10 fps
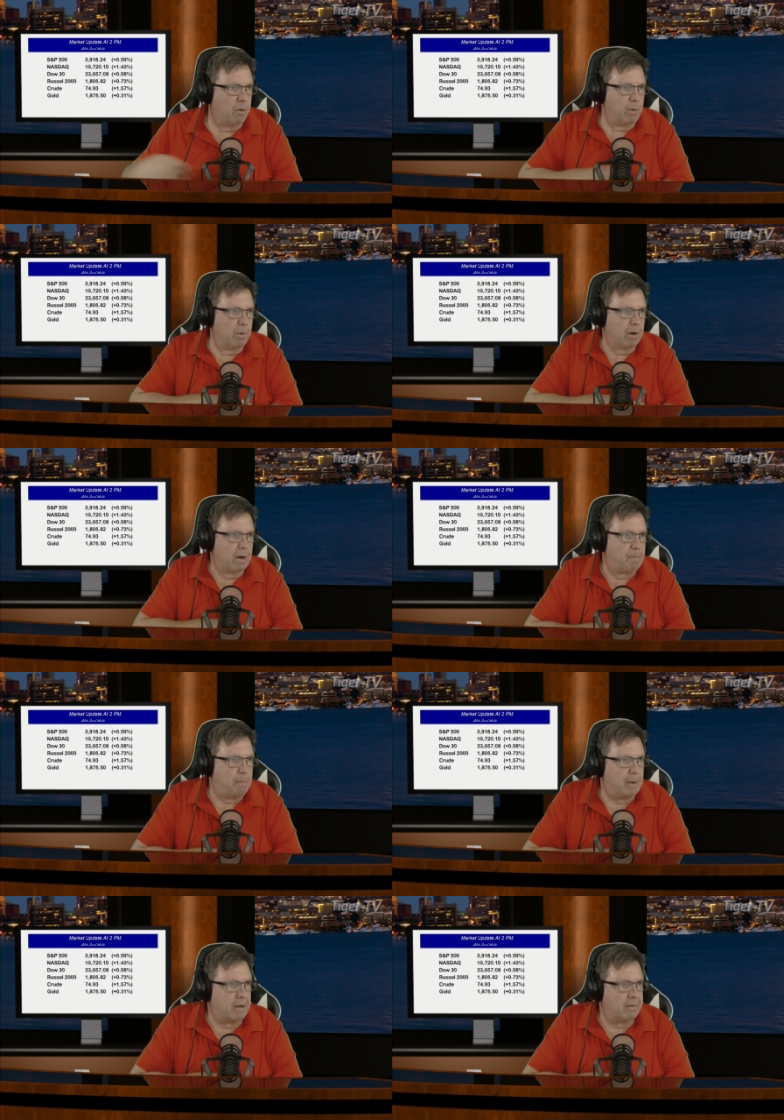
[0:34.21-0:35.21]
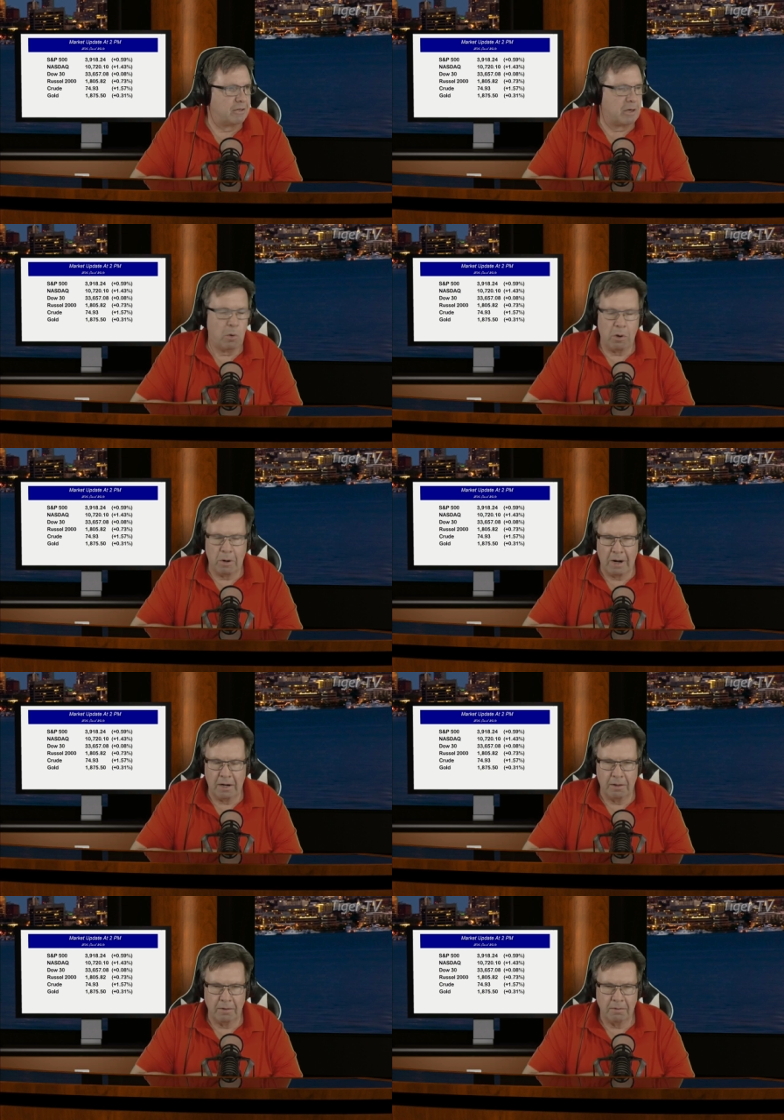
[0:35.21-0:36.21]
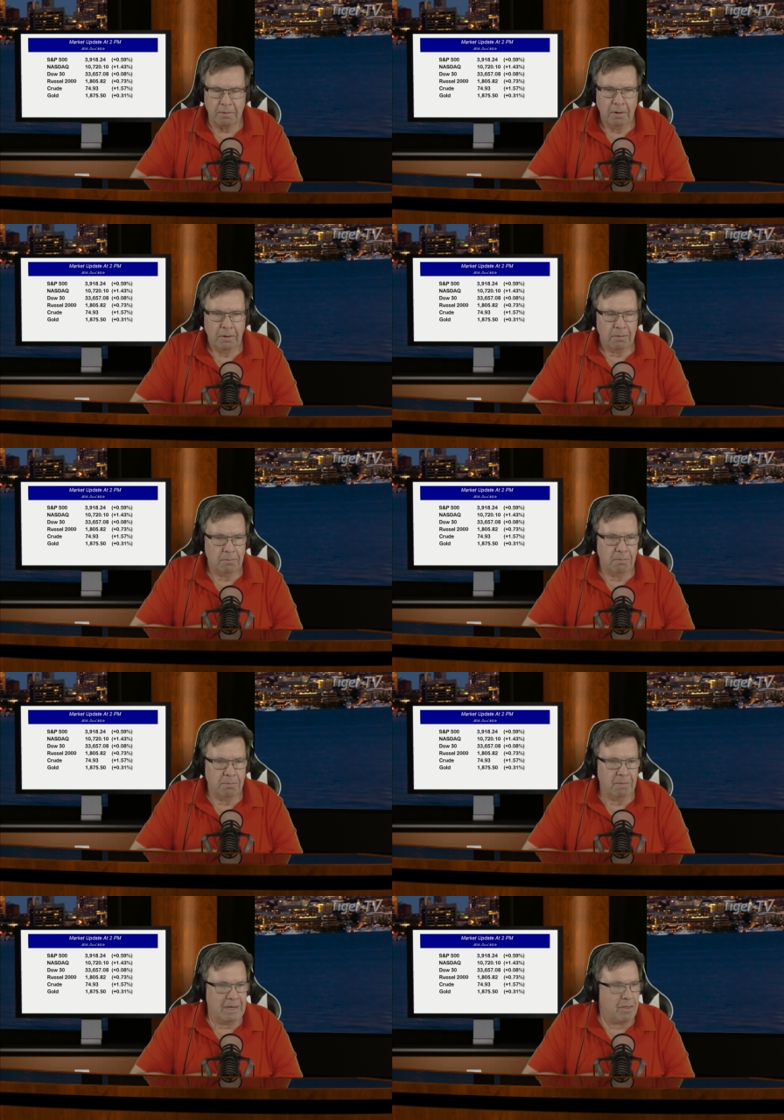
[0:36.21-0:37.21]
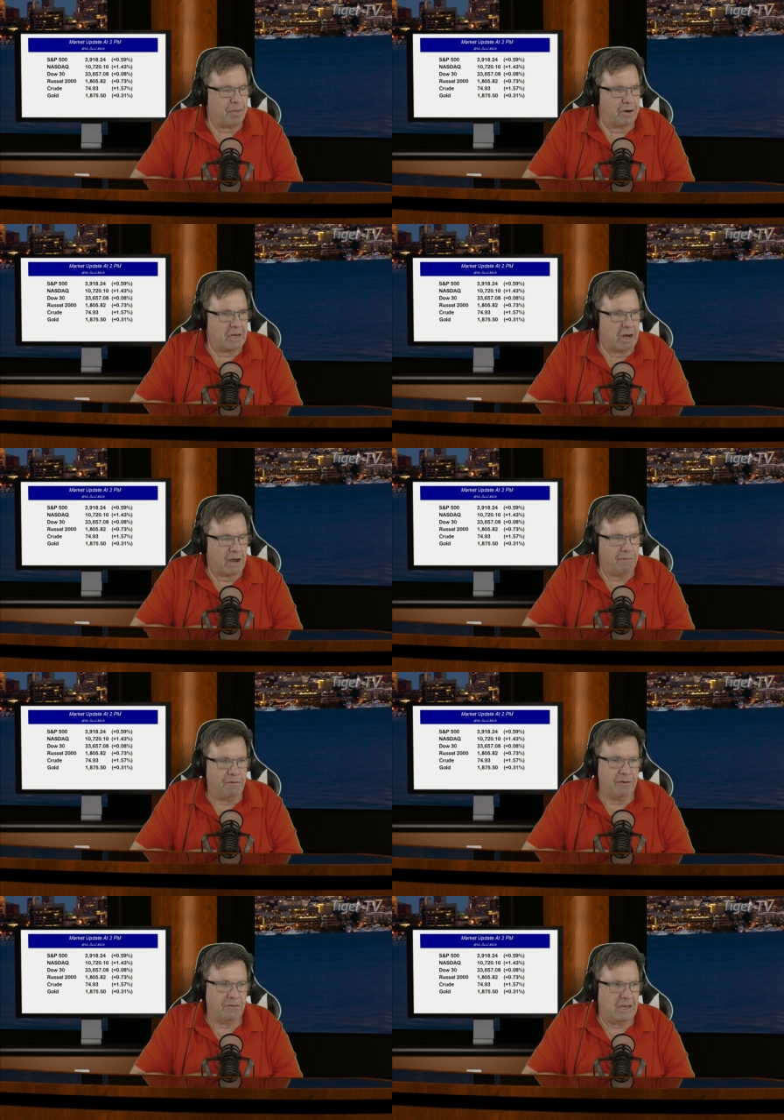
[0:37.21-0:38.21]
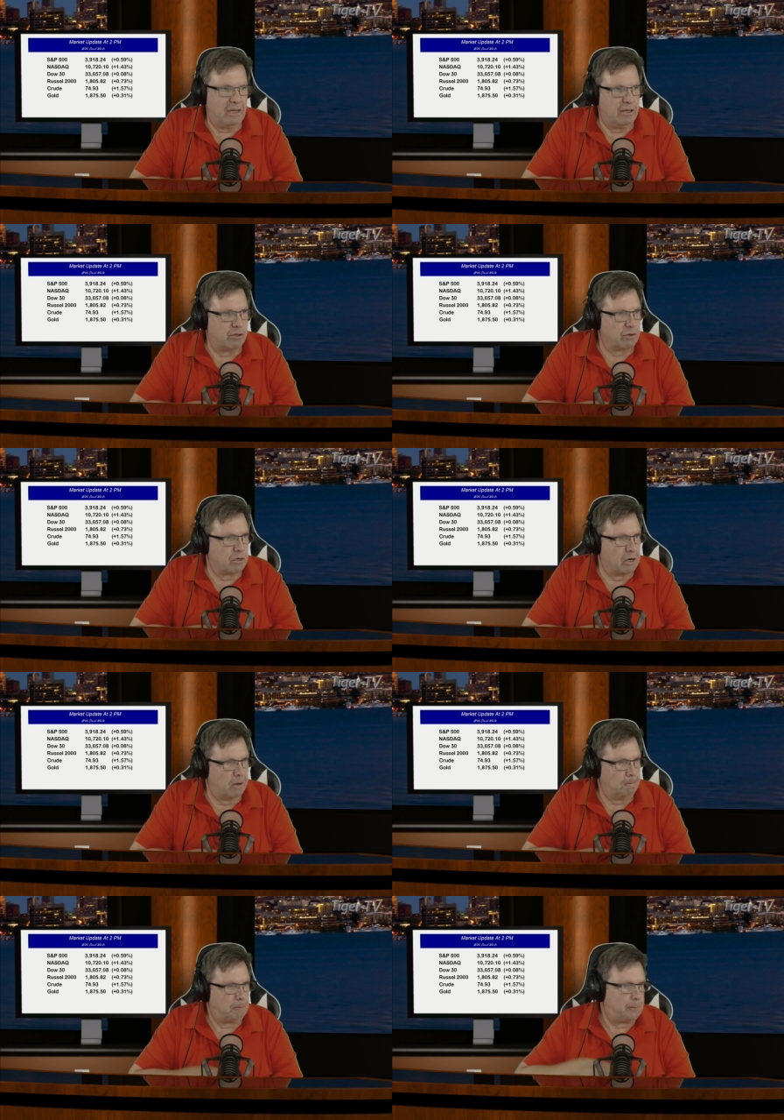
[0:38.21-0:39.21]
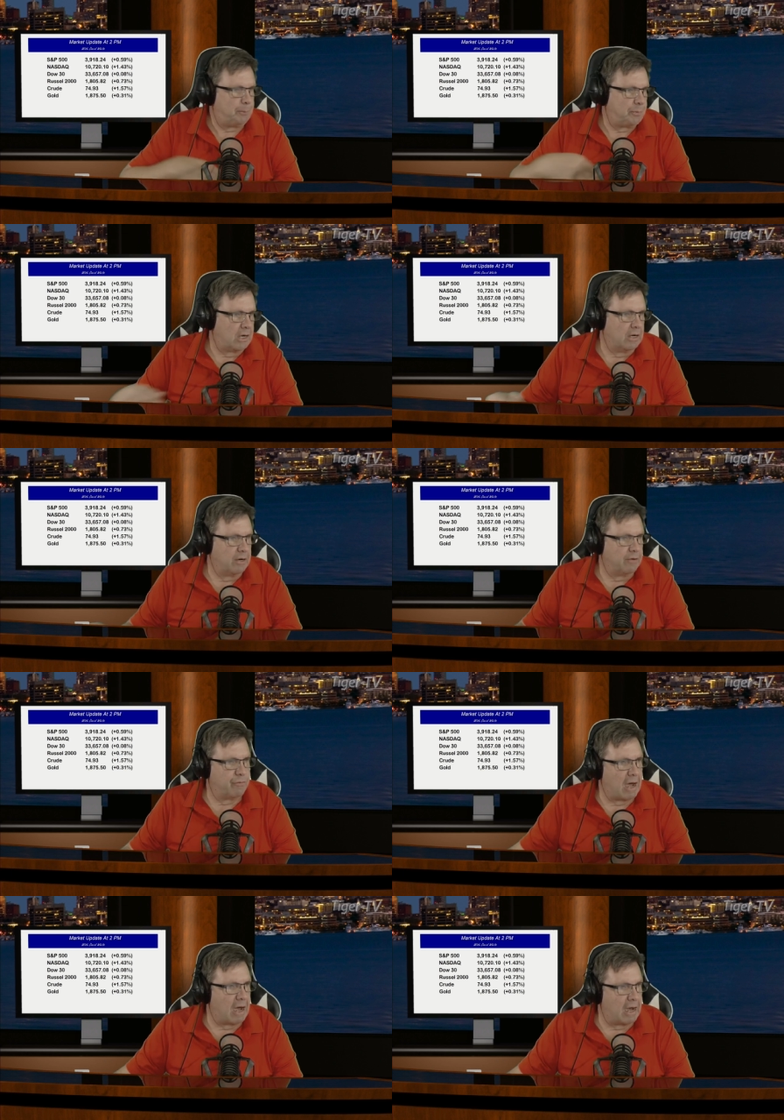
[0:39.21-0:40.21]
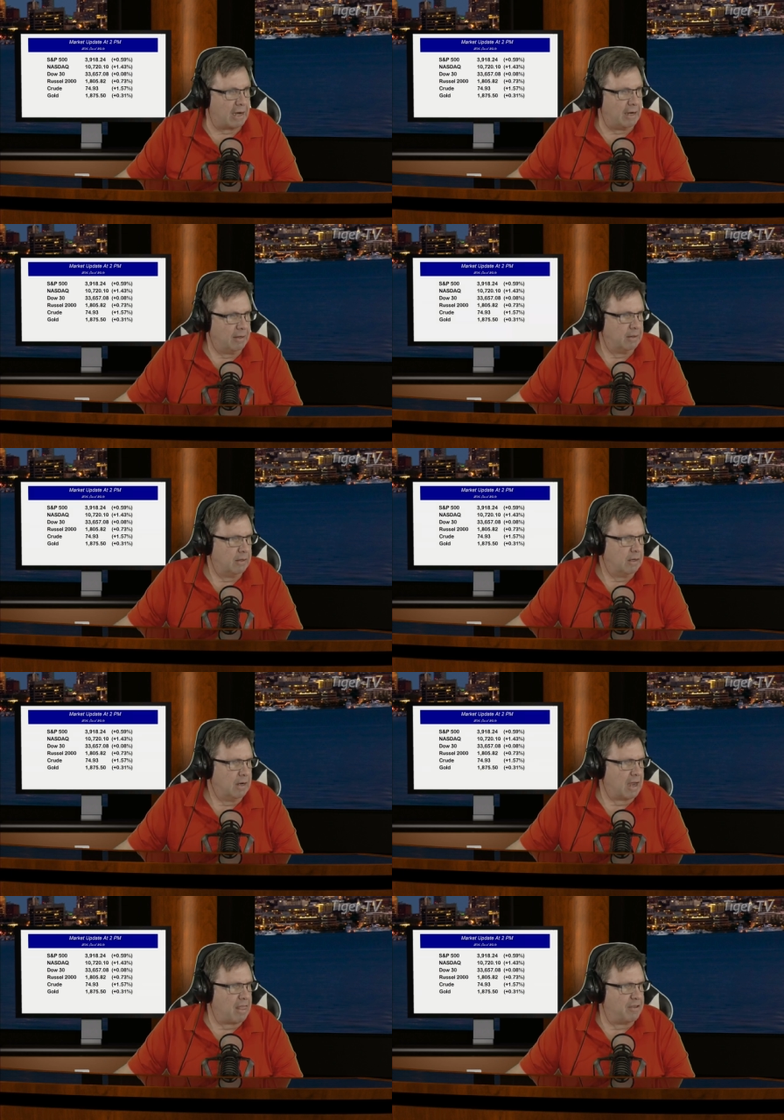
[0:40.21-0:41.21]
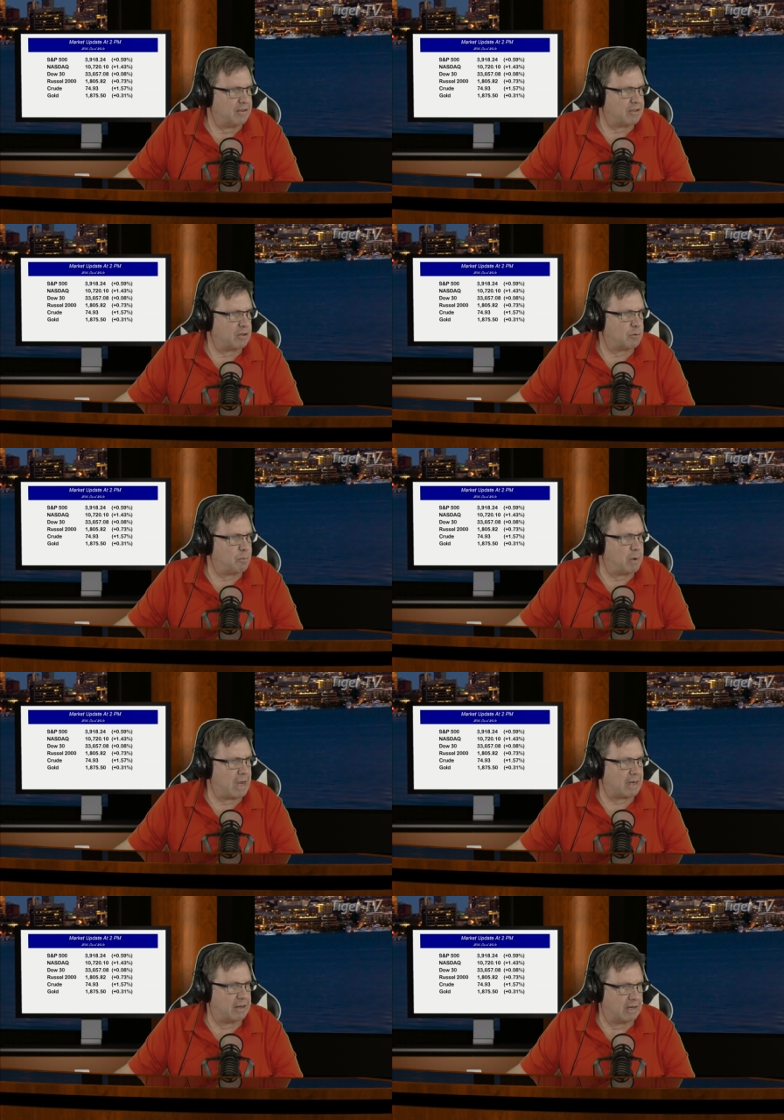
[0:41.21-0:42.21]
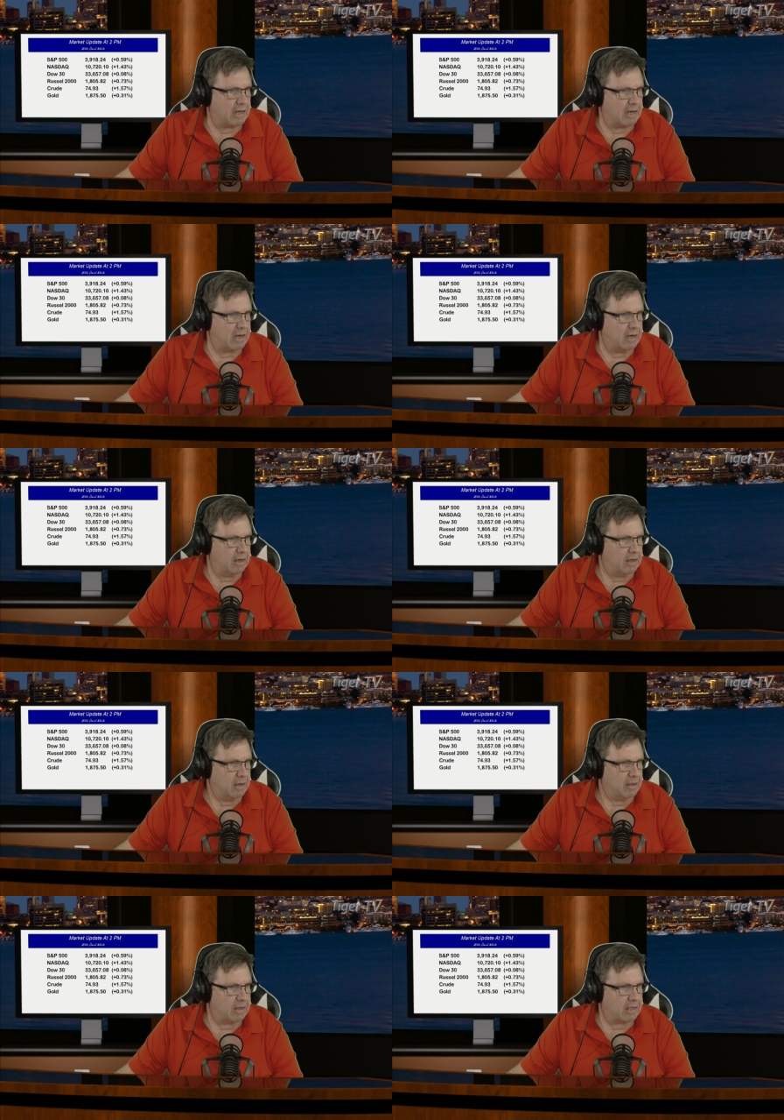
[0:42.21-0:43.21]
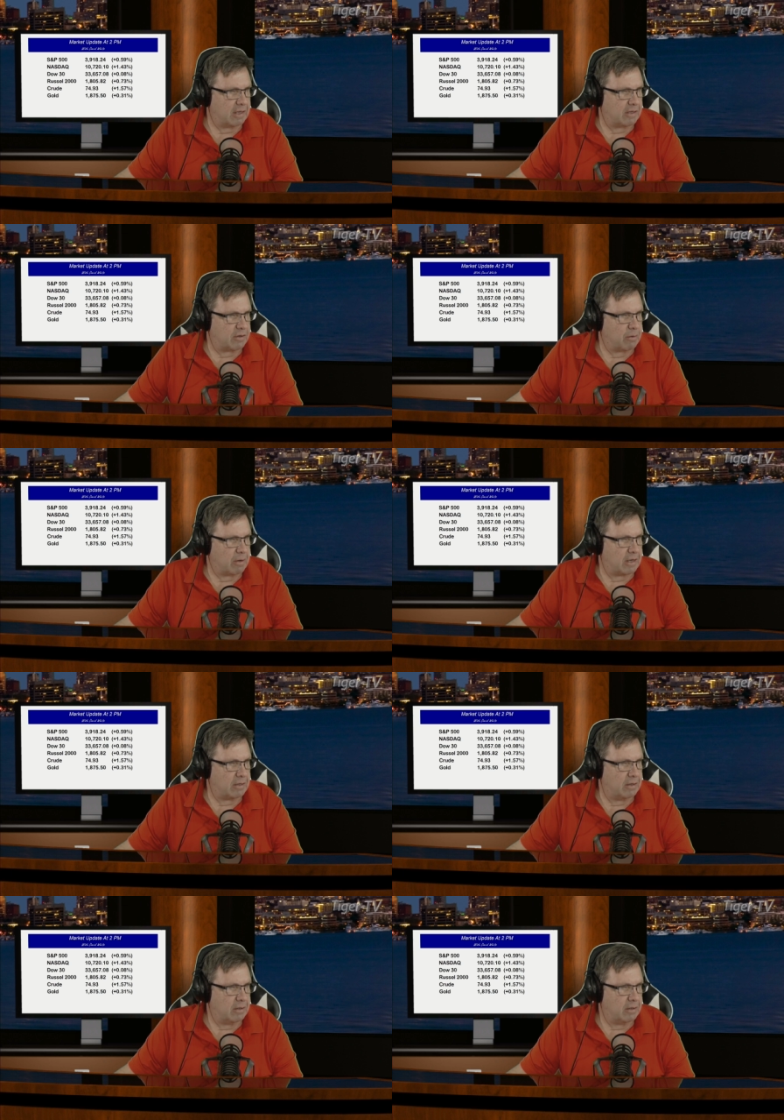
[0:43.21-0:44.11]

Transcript: We were up uh, somewhere around in the mid 3950s or so uh, for the high, I suspect today. I think that's correct.